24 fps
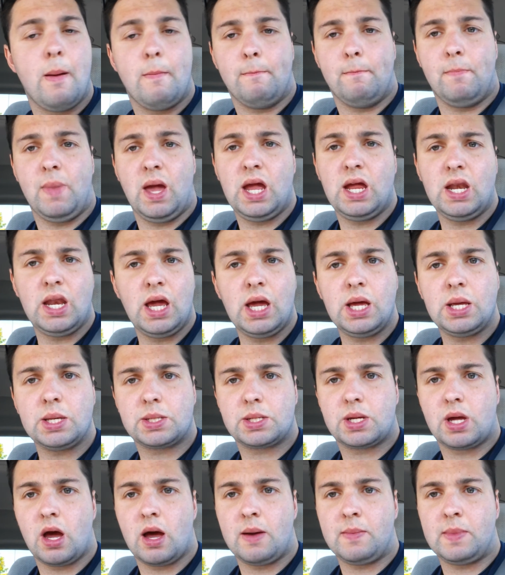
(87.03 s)
May Day
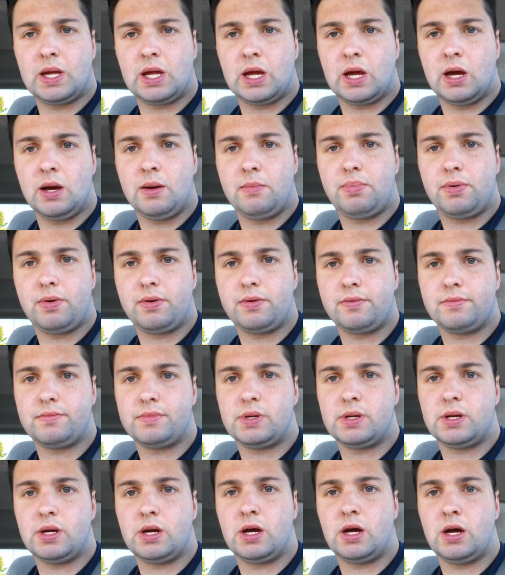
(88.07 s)
is coming up.
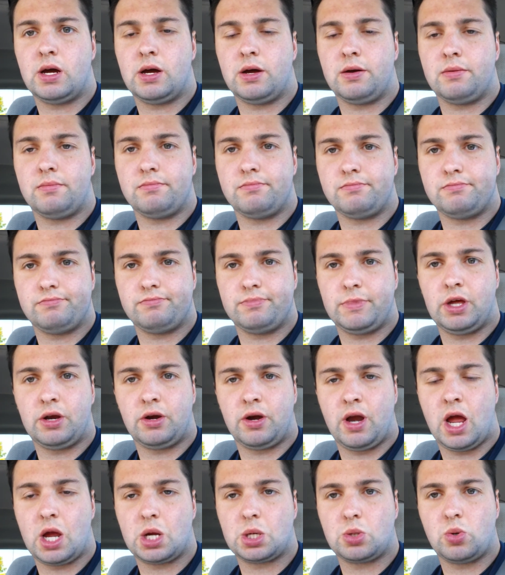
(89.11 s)

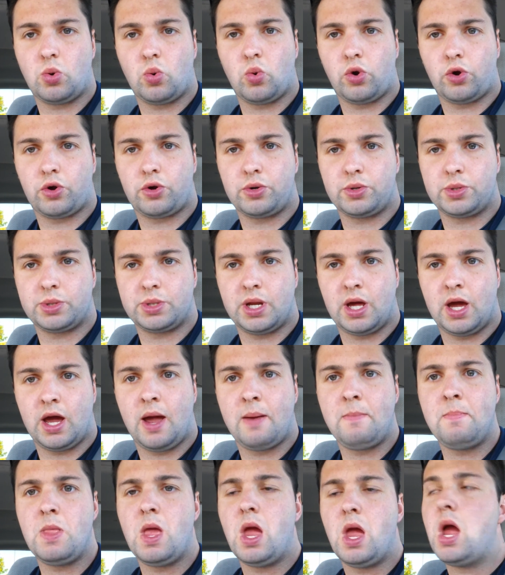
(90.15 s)
International Workers'
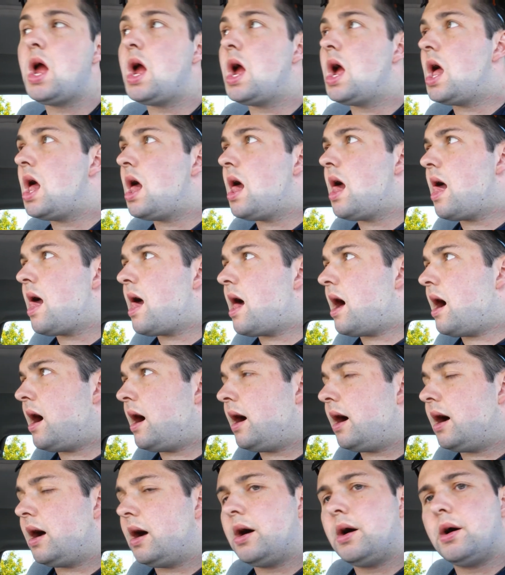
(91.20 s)
Day.
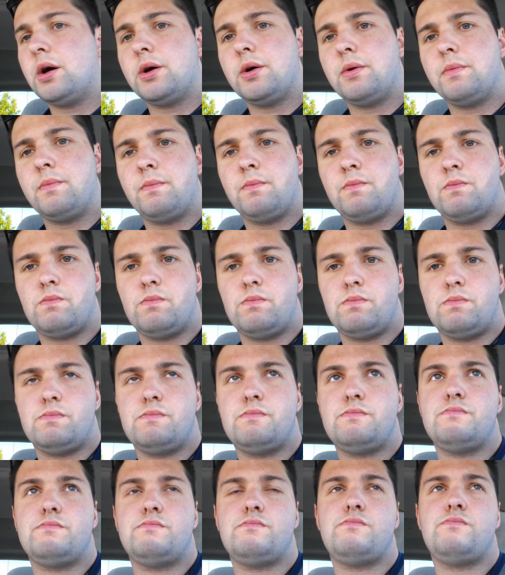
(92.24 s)
I
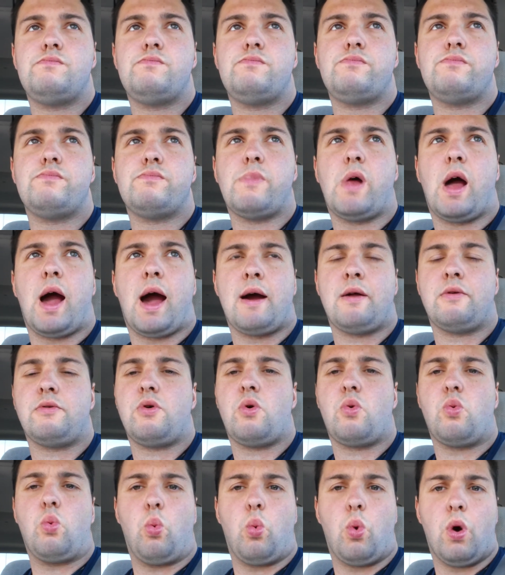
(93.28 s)
don't
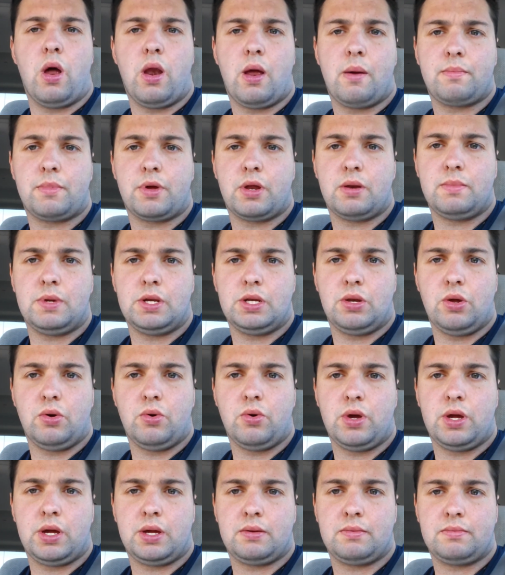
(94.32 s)
know what I'm gonna be
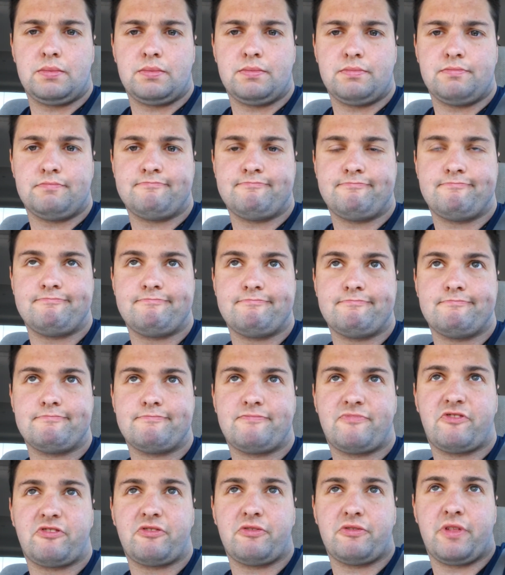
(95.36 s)
doing
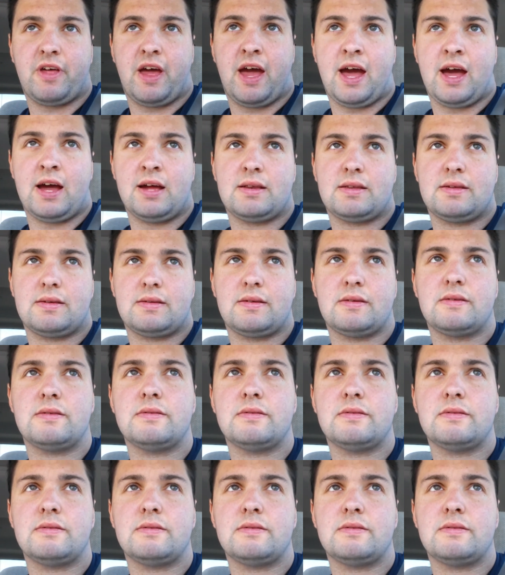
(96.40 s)
for that.